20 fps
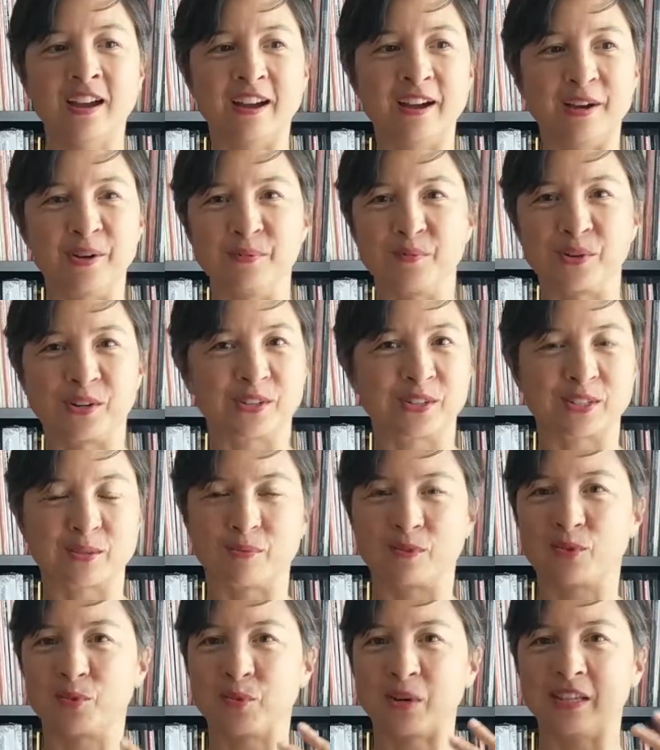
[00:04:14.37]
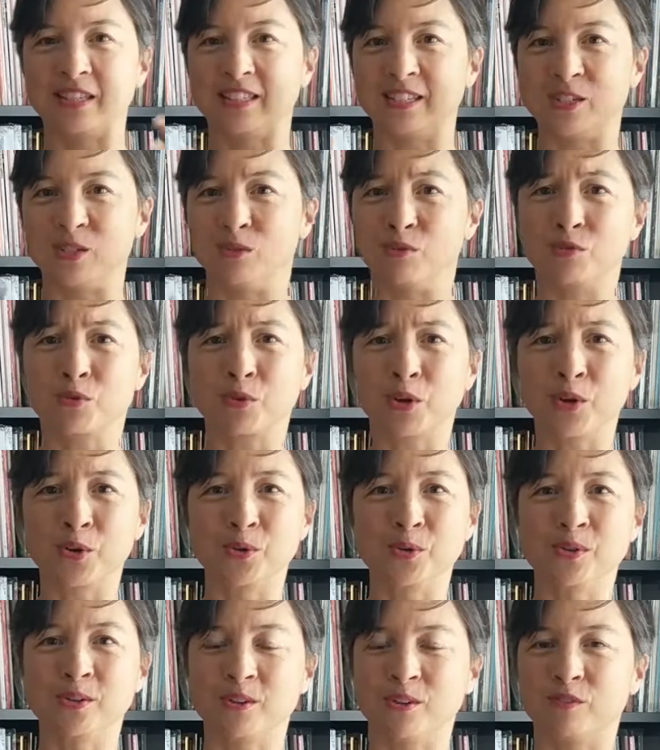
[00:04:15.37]
What are some of the ways that you've
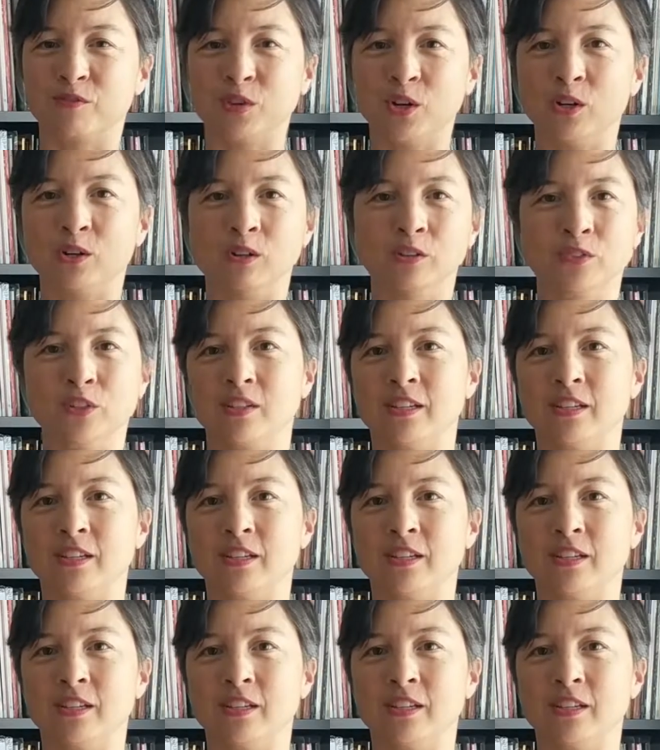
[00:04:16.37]
grown or evolved,